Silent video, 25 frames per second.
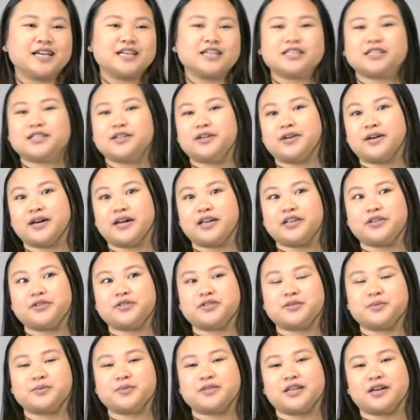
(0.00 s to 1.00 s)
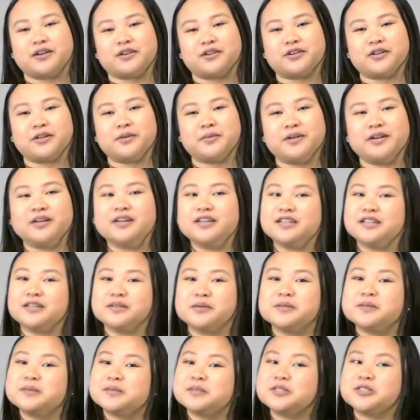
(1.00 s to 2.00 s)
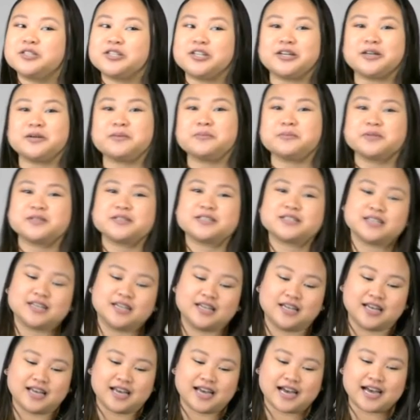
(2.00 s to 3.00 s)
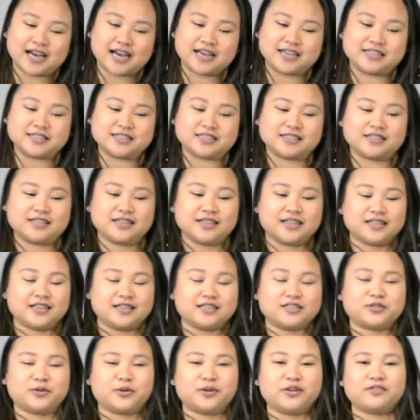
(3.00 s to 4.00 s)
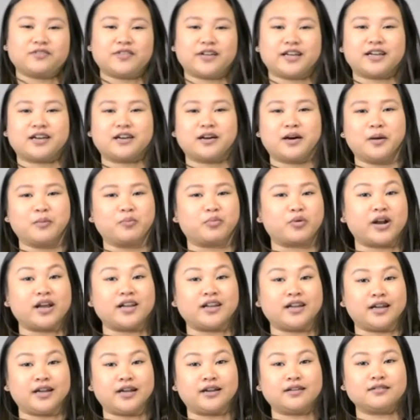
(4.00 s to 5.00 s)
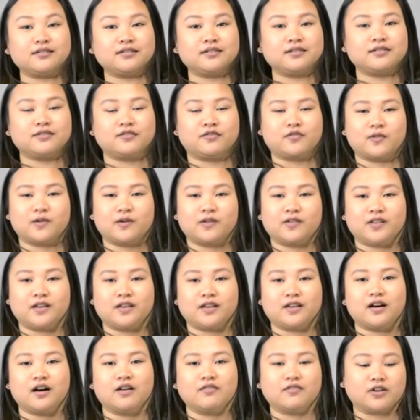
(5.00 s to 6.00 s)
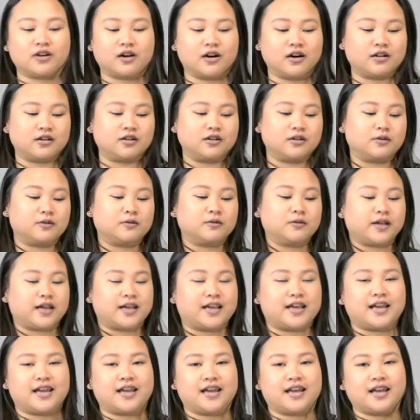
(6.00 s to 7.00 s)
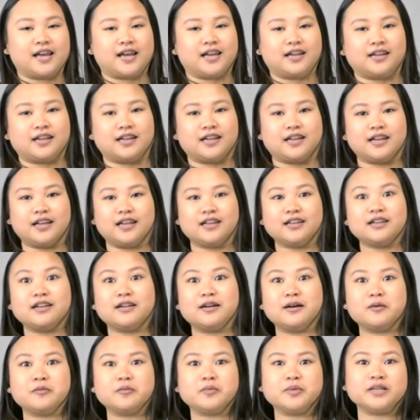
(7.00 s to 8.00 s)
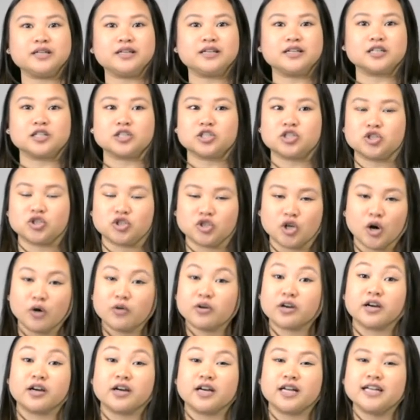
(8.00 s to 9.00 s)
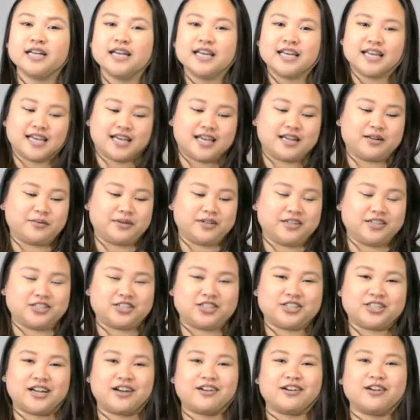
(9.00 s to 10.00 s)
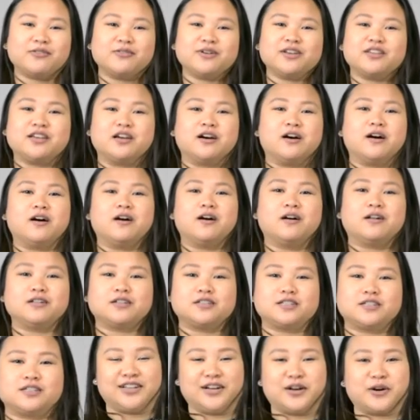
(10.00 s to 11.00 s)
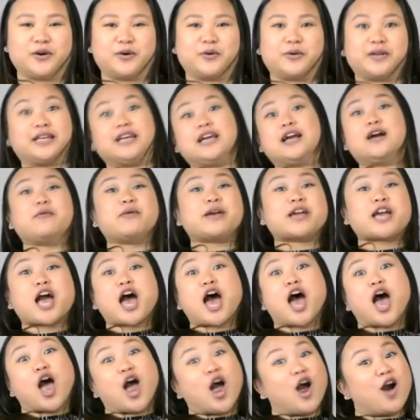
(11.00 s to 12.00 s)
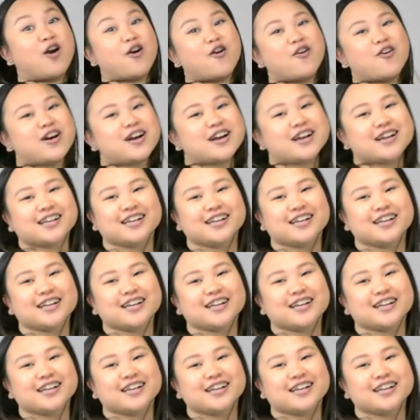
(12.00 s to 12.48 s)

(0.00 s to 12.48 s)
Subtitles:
So I used some sour cream and onion chips as sort of like a breading for the avocado, and it ended up being so good, and I'm gonna share it with y'all. So here we go!